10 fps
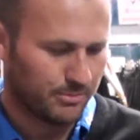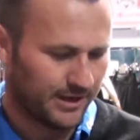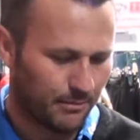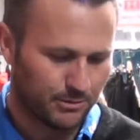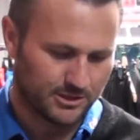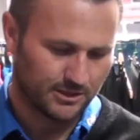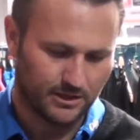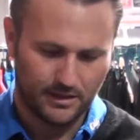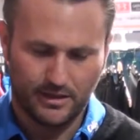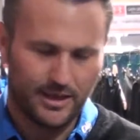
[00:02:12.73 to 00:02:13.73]
be able to,
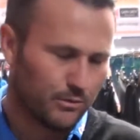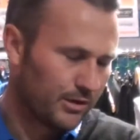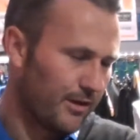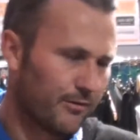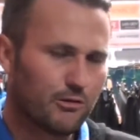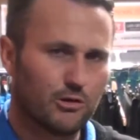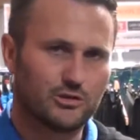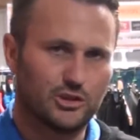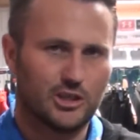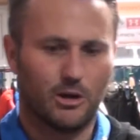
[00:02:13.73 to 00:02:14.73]
it will give across
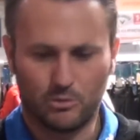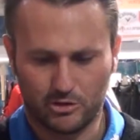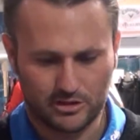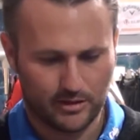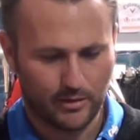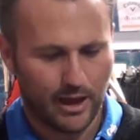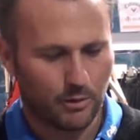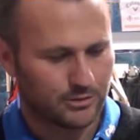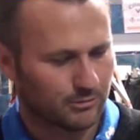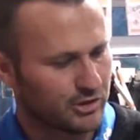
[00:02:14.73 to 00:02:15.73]
the shoulders, so it will
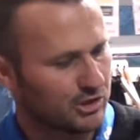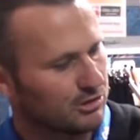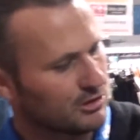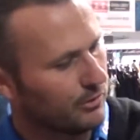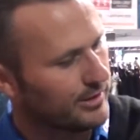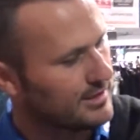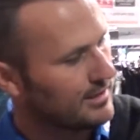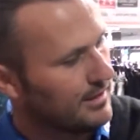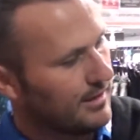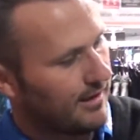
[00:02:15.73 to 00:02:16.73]
help to reduce
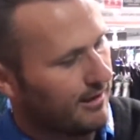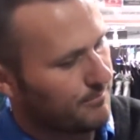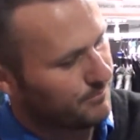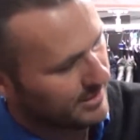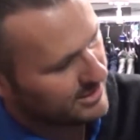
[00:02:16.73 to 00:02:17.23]
noise. It's